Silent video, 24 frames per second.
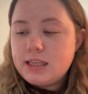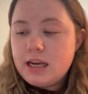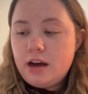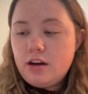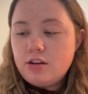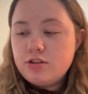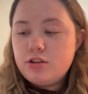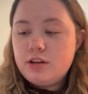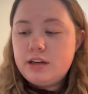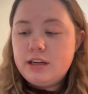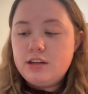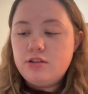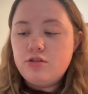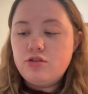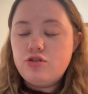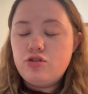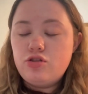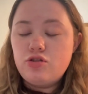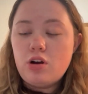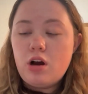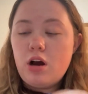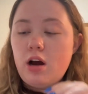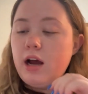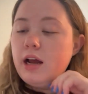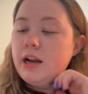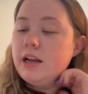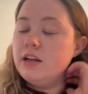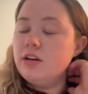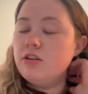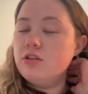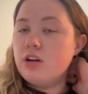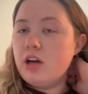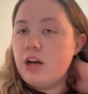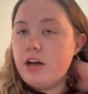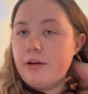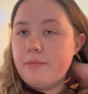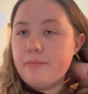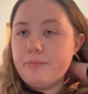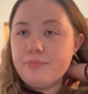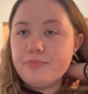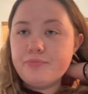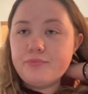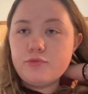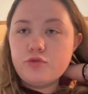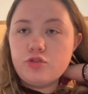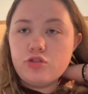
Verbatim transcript: I also didn't draw, I didn't um,